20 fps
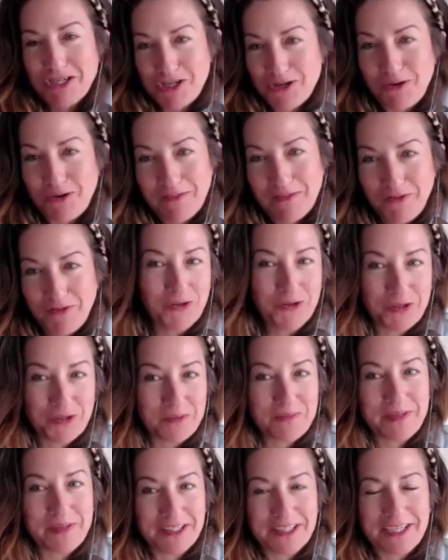showing
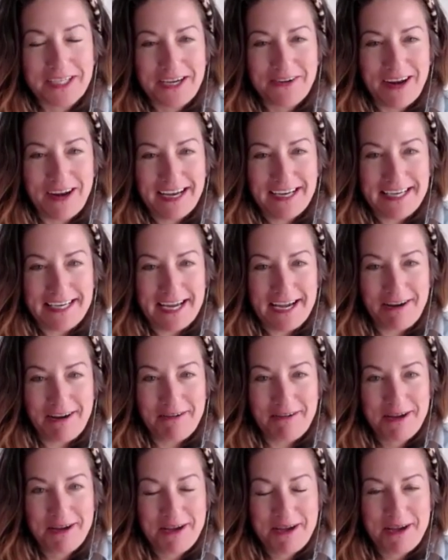vulnerability right
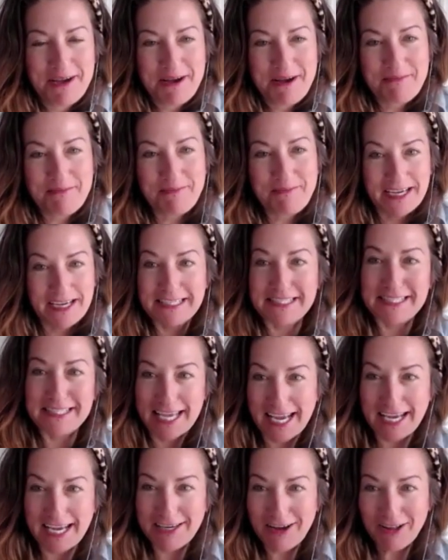now by
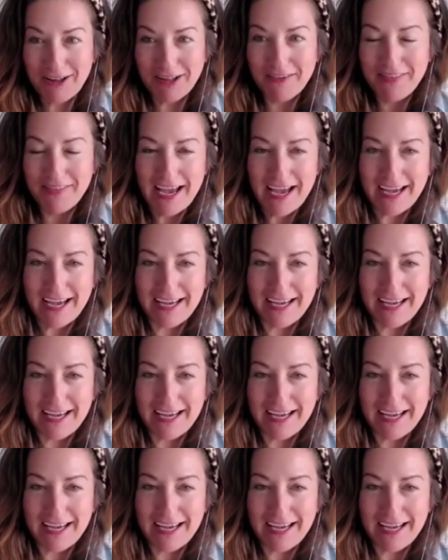saying all of that.